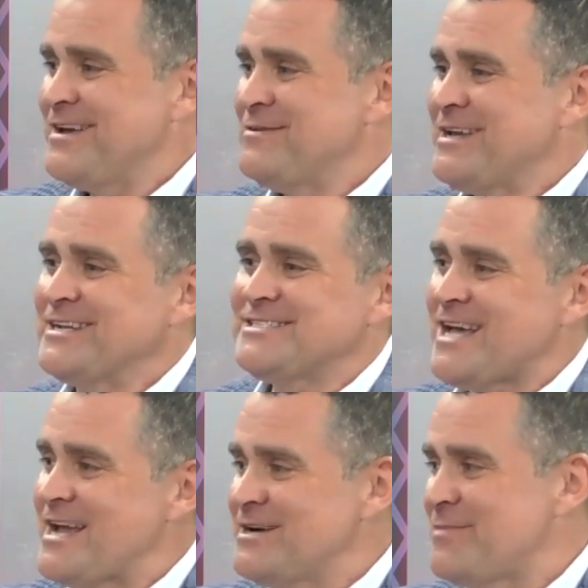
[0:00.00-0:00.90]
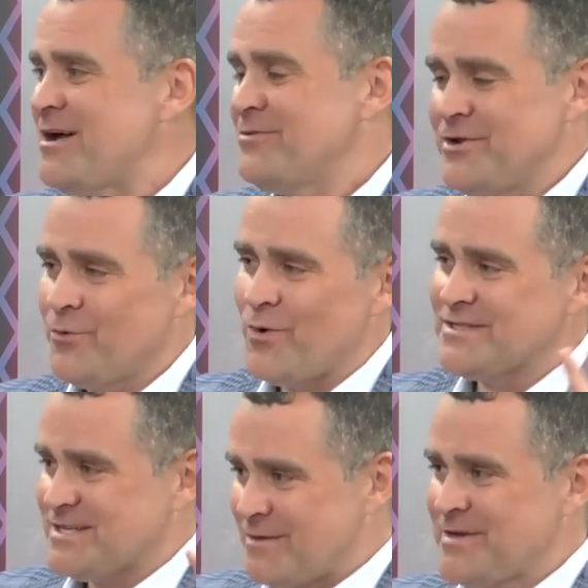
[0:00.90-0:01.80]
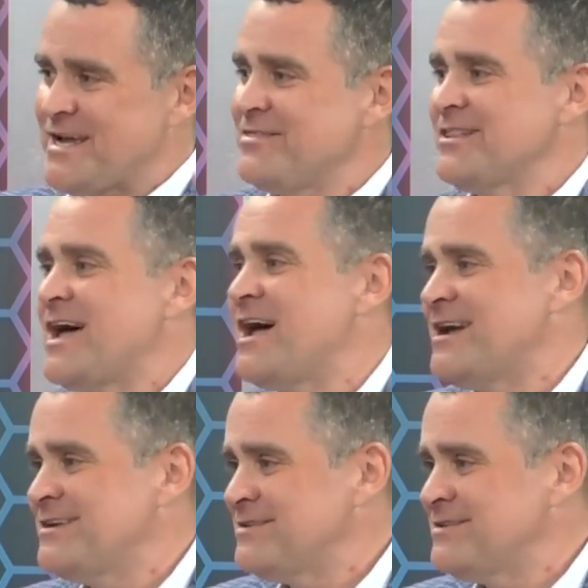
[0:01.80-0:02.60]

and get excited about, you know, what's coming down the line.